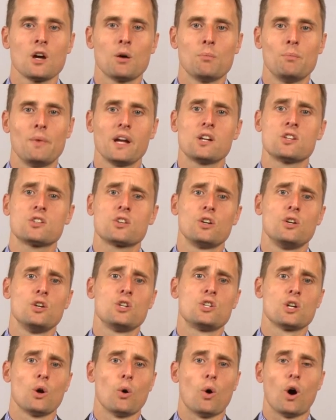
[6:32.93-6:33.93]
Make sure you
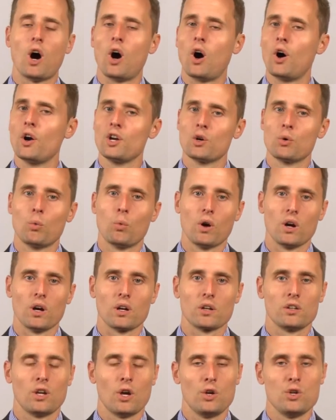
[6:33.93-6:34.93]
show all your
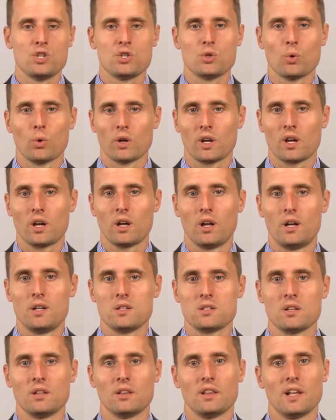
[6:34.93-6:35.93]
work, no
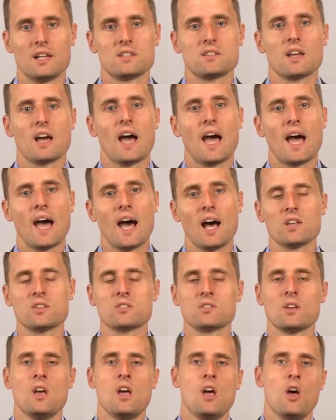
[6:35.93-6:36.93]
shortcuts unless I
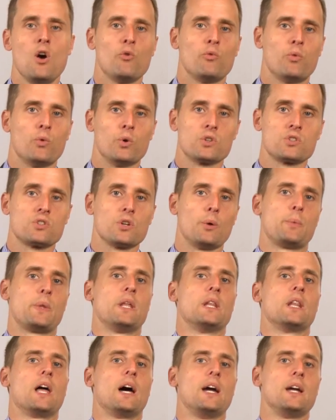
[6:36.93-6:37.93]
ask for
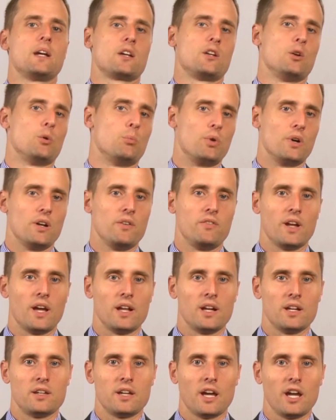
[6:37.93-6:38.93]
something like an
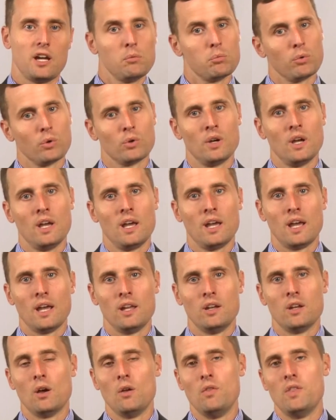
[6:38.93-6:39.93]
abbreviated table,
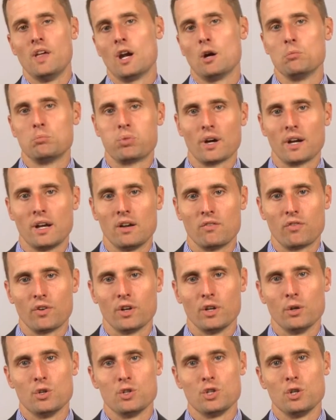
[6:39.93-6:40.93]
and know that I'm praying for
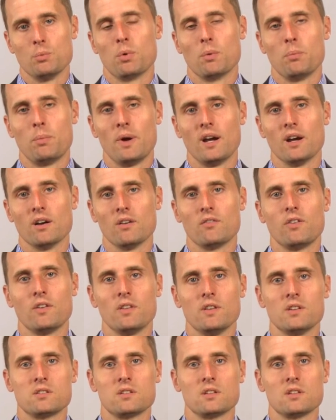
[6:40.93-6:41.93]
you as you prepare for
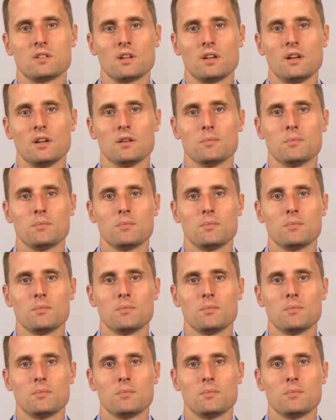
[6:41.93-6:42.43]
this exam.